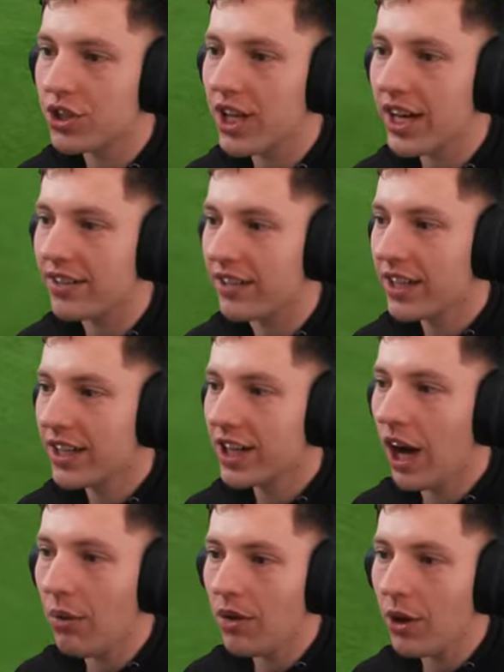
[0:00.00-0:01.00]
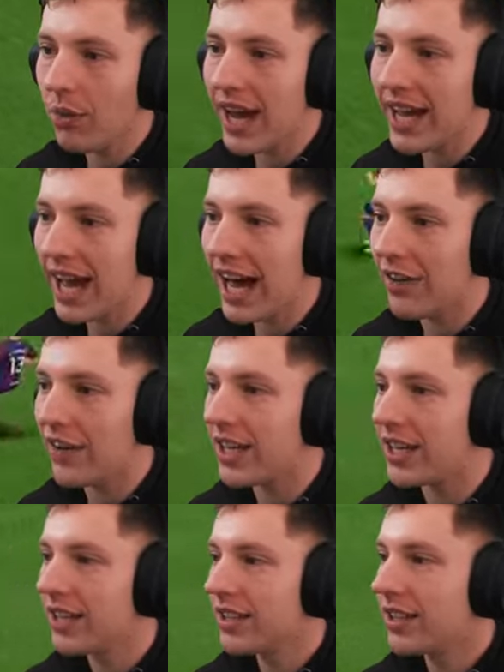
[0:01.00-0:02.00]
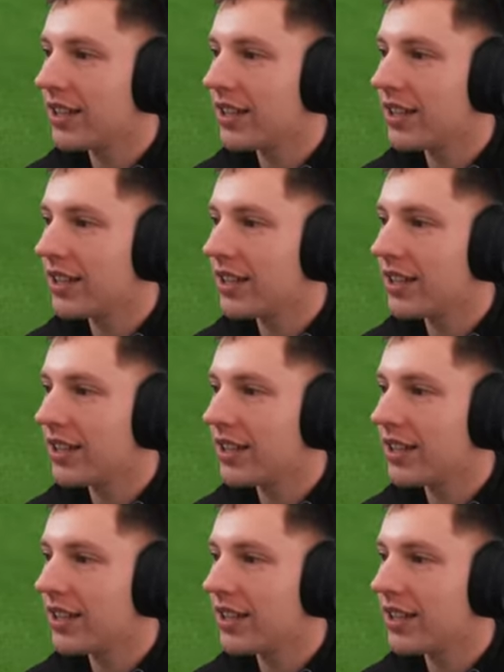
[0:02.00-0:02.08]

shit. Go all the way, Harvey.